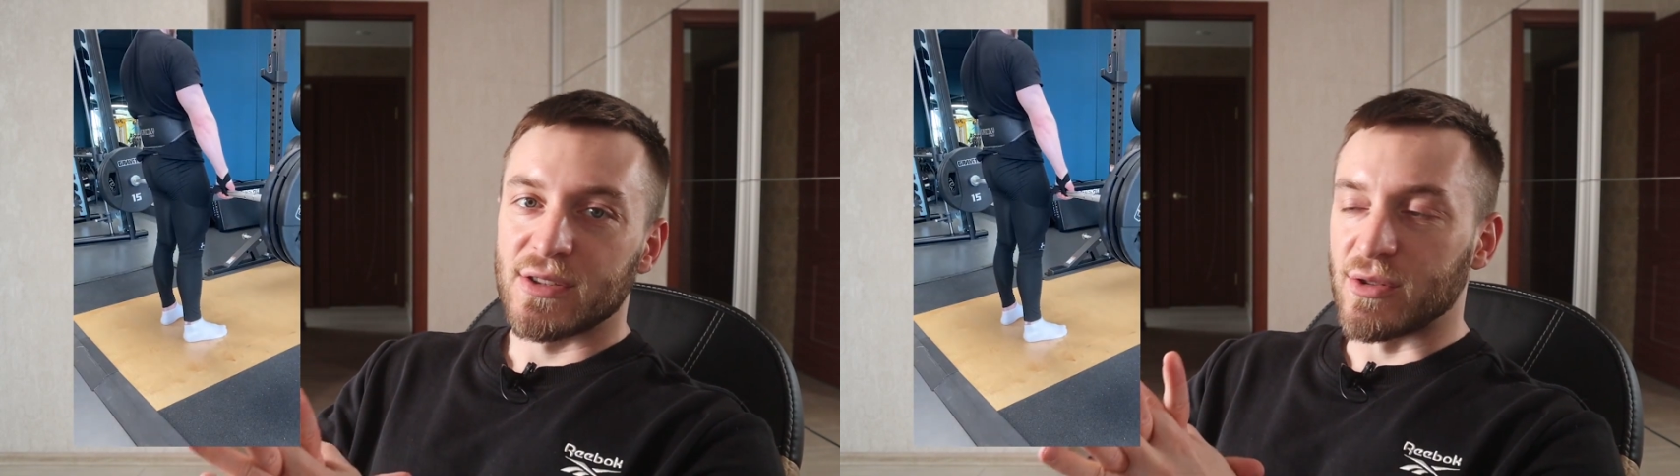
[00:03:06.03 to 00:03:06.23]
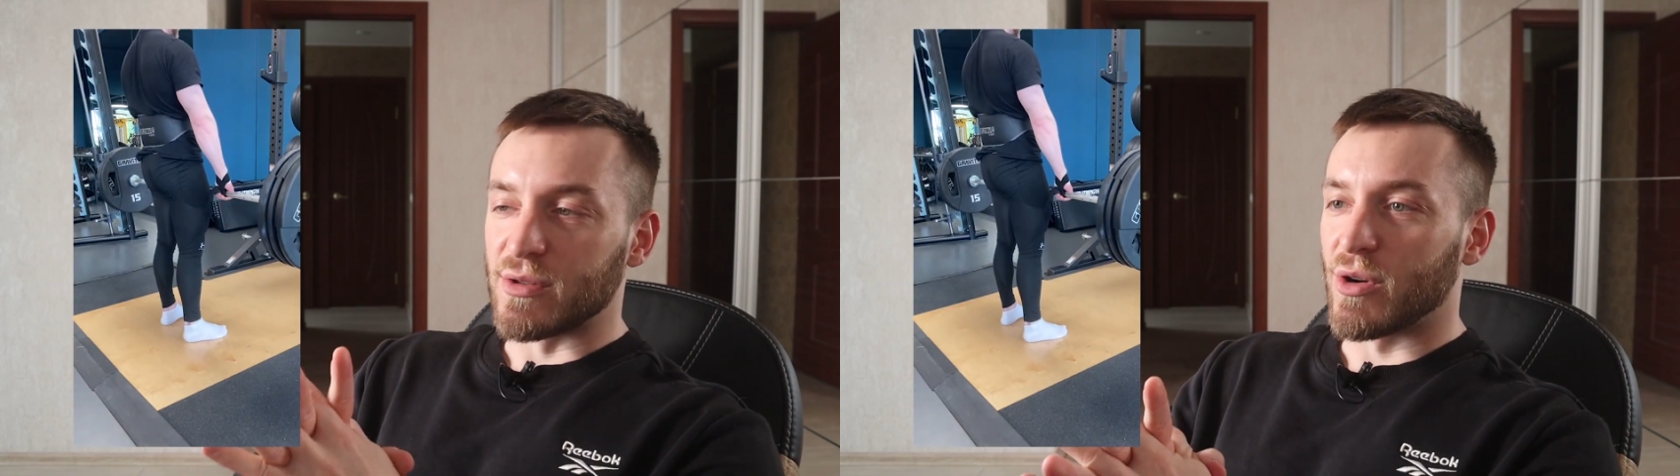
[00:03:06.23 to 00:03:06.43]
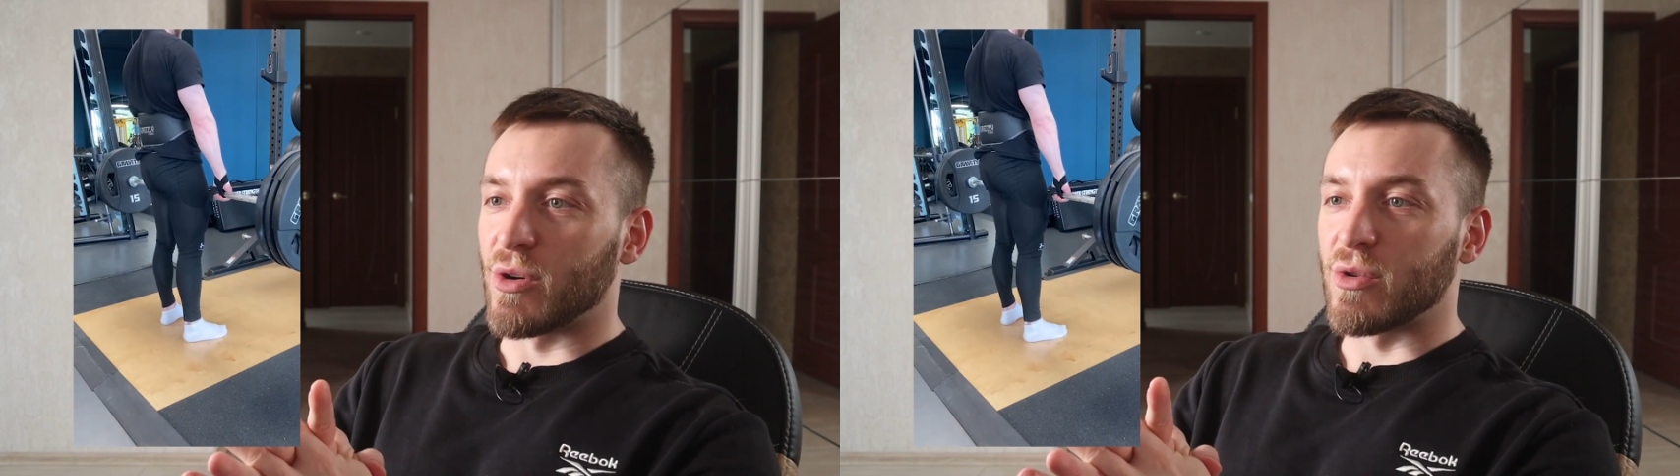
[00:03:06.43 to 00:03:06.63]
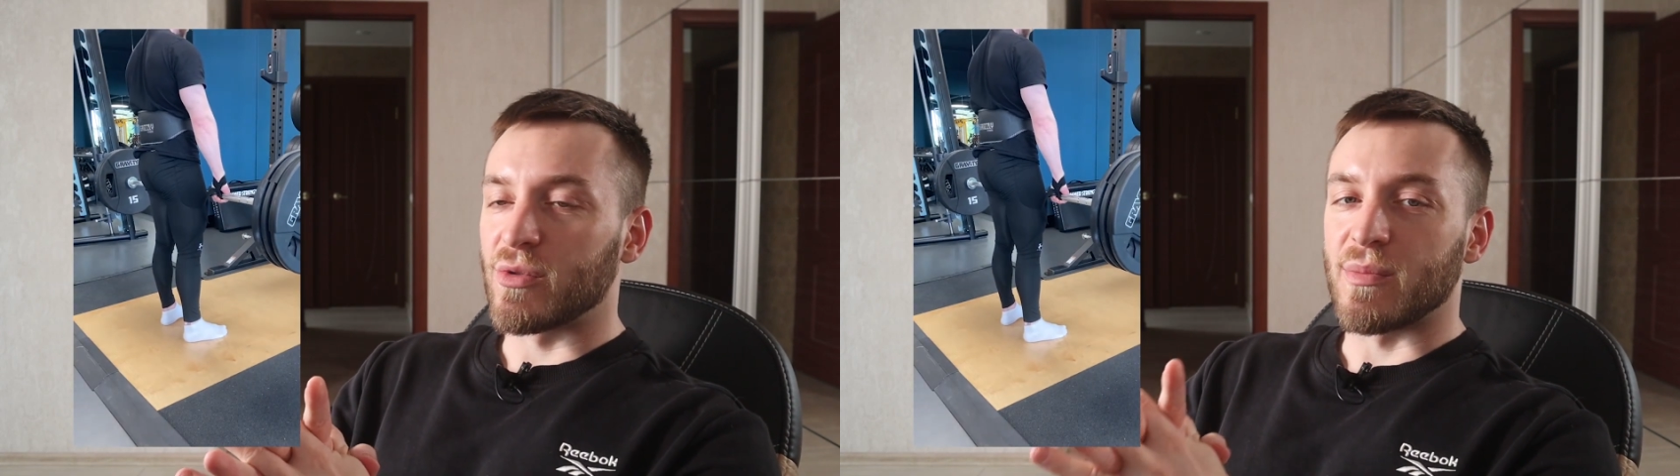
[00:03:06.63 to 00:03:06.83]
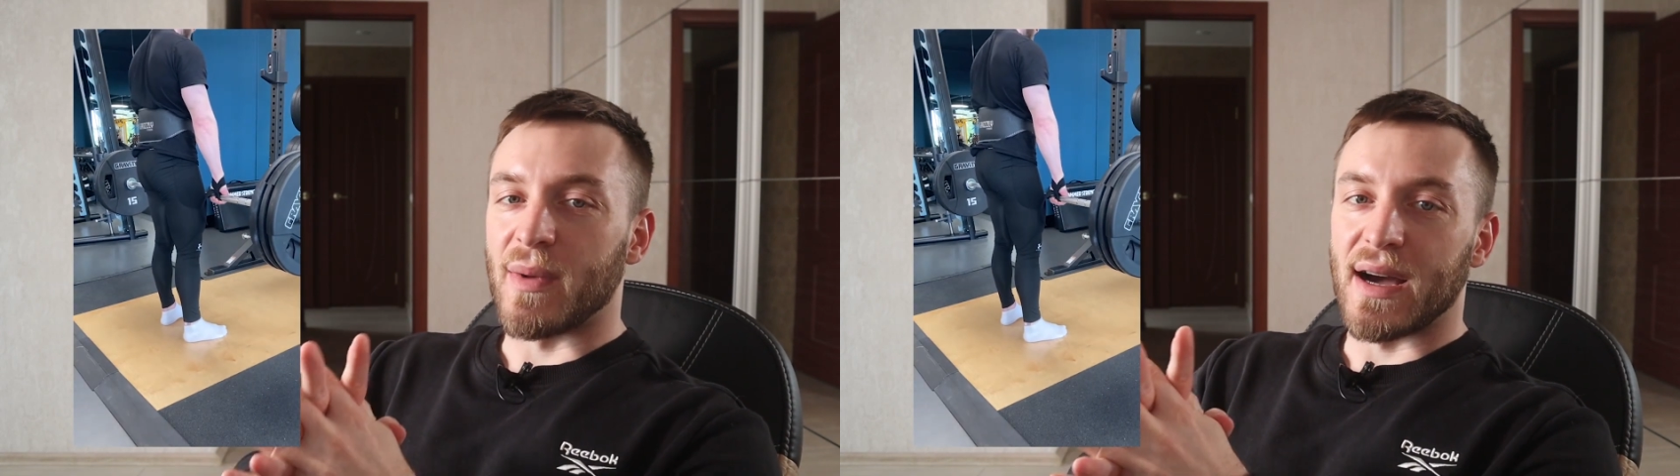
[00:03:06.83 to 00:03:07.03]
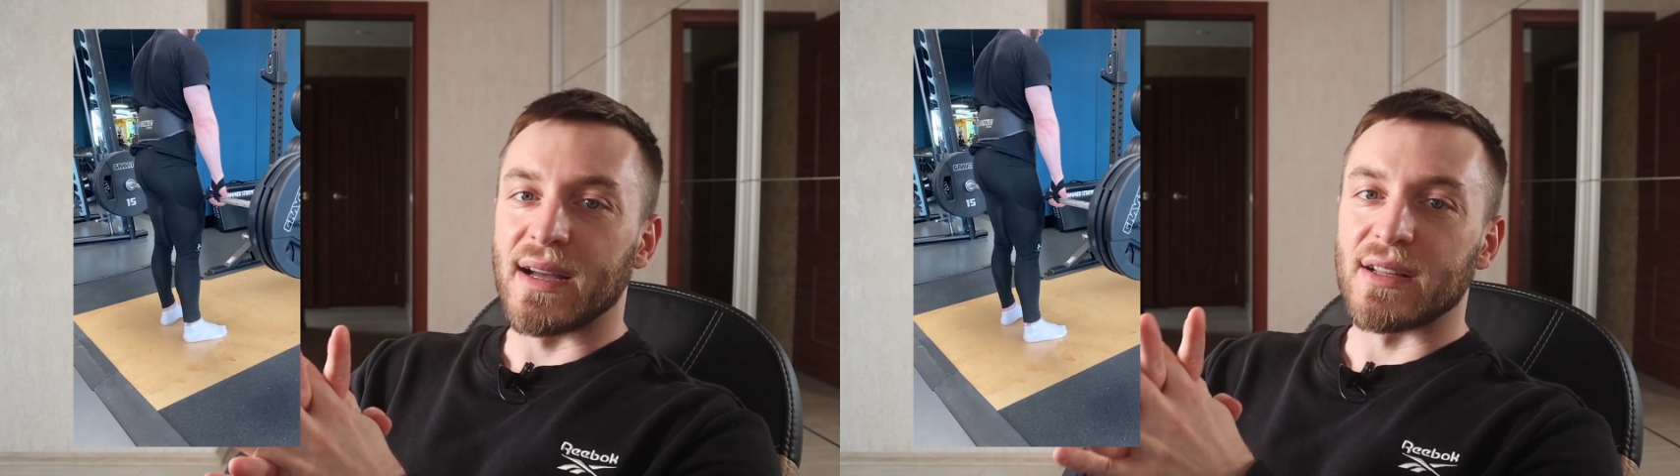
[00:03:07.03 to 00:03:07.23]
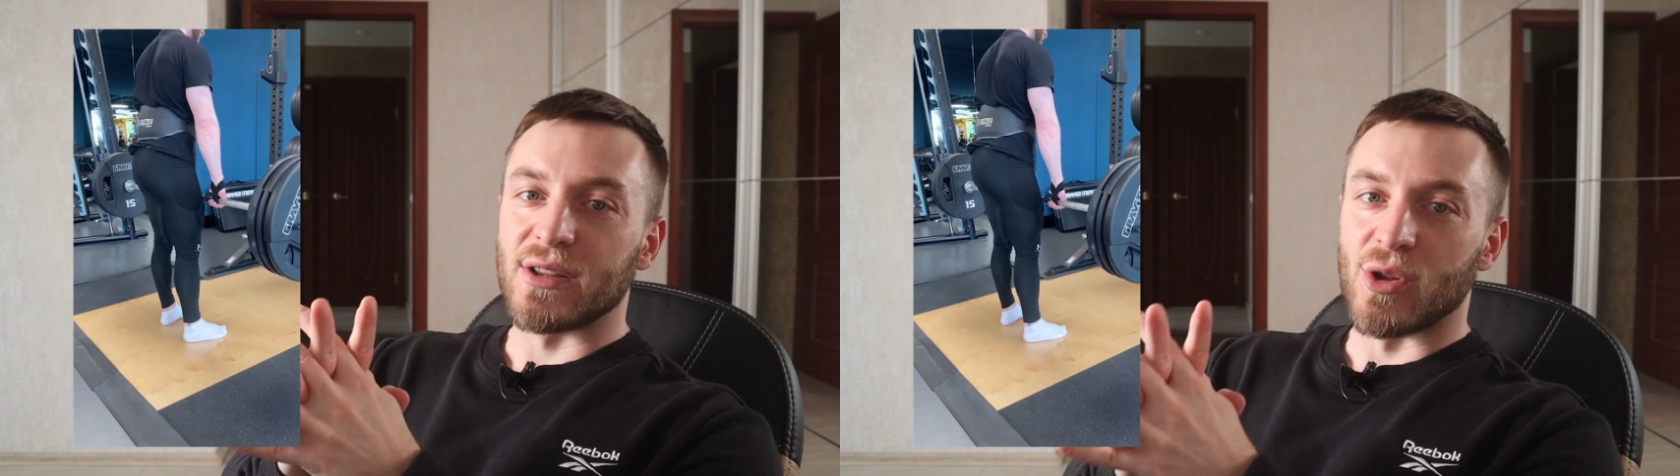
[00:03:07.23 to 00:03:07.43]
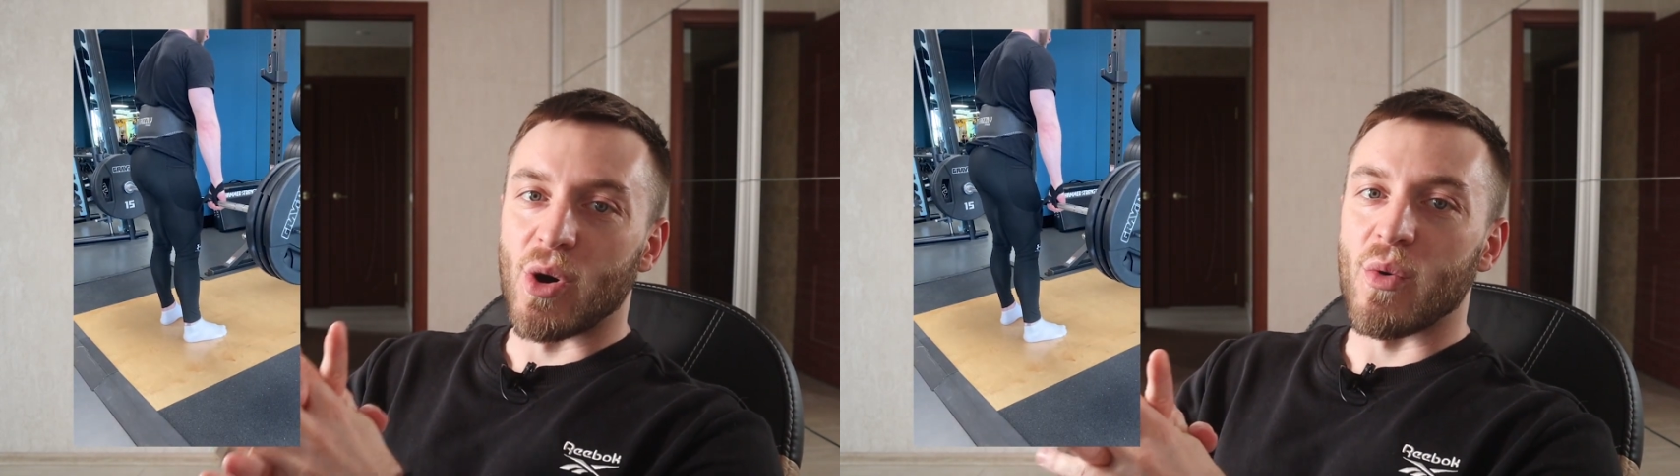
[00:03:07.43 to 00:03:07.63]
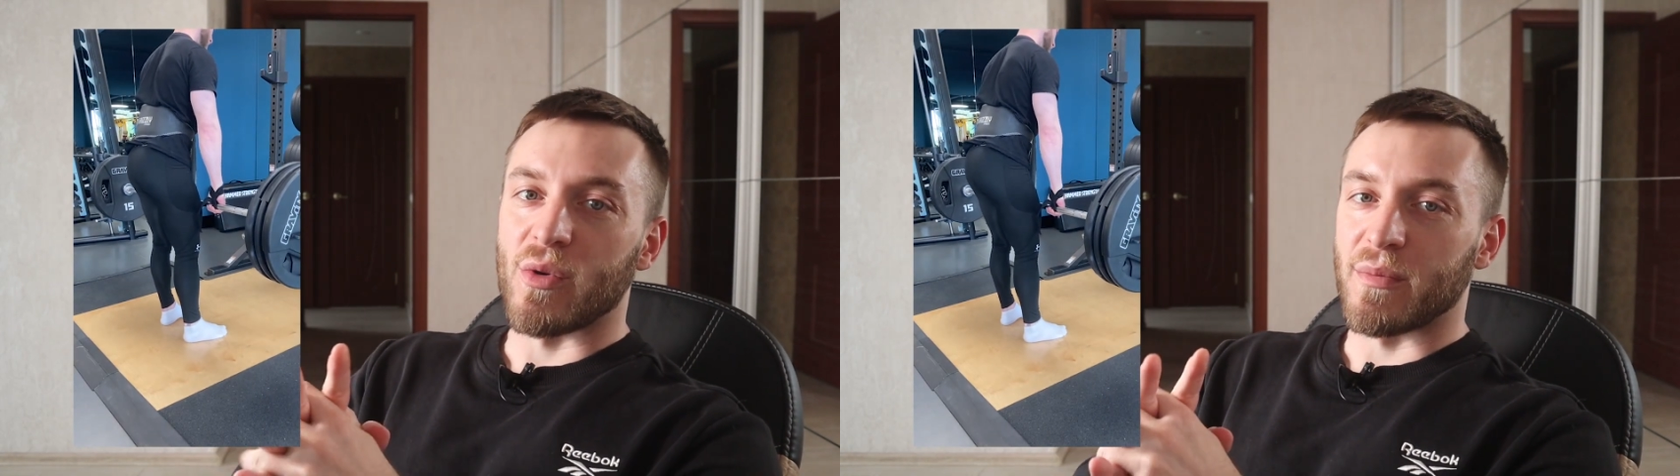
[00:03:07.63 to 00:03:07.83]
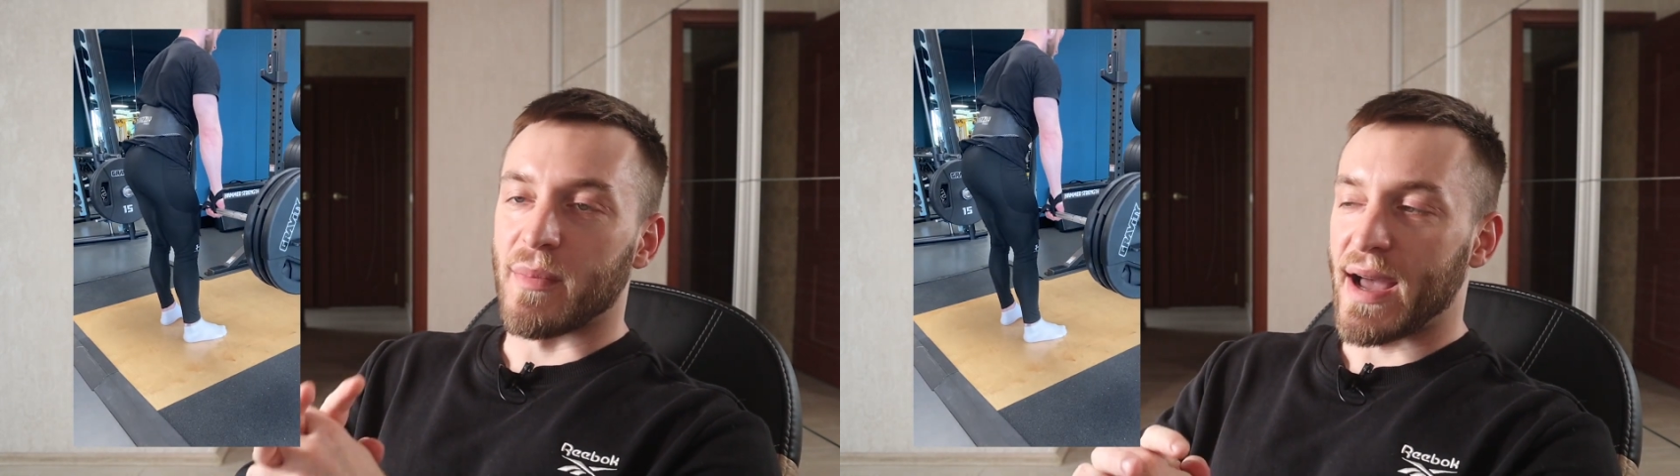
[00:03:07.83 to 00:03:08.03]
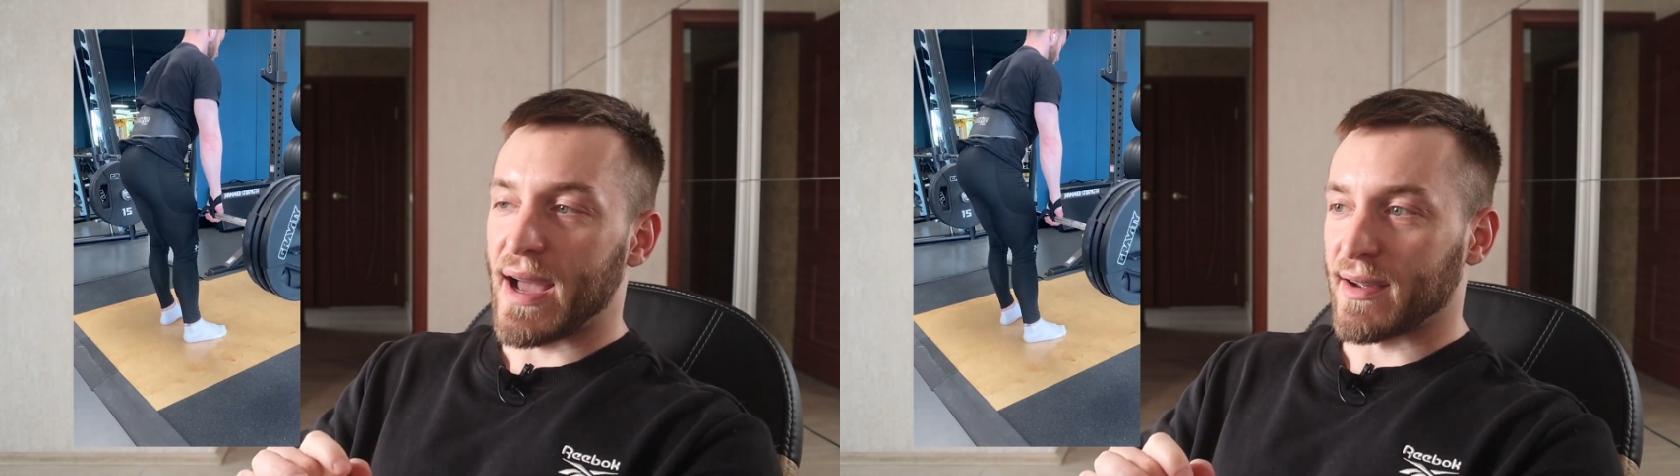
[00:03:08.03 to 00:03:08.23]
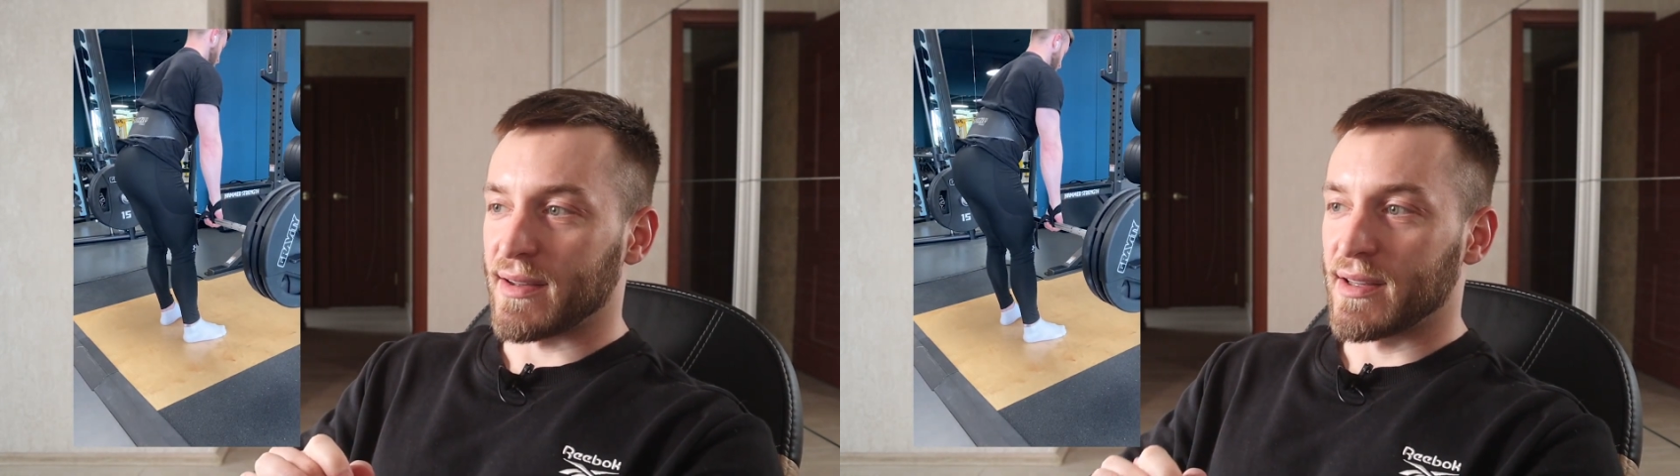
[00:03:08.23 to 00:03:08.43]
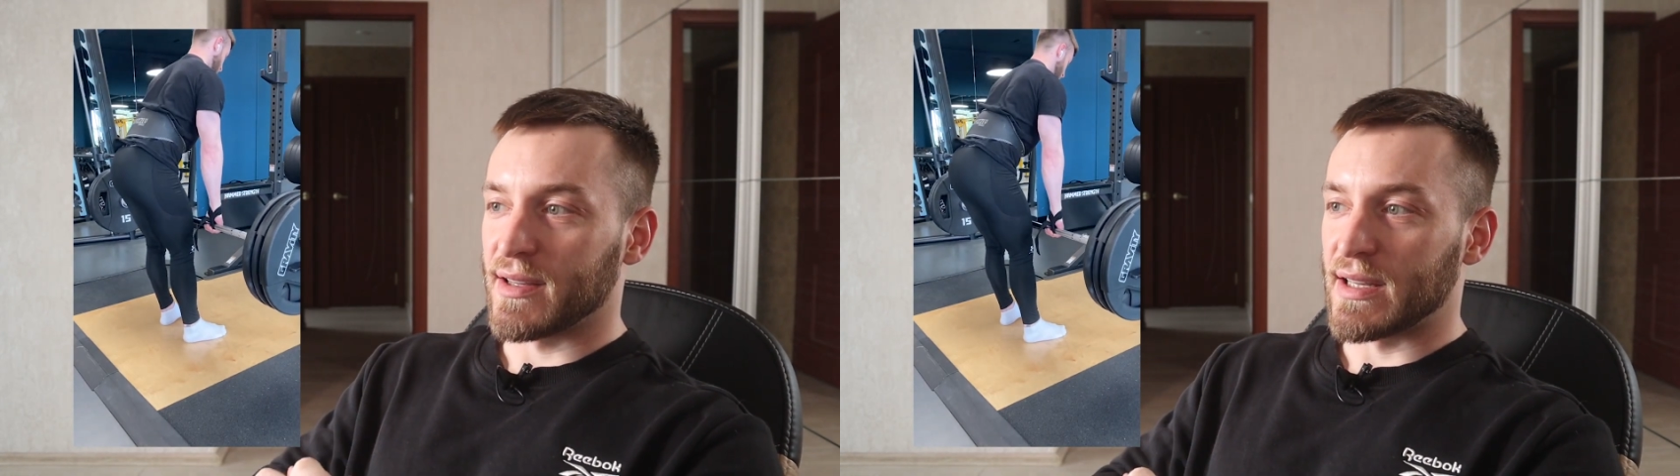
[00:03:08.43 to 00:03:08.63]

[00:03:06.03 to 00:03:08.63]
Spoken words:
to load my lower back.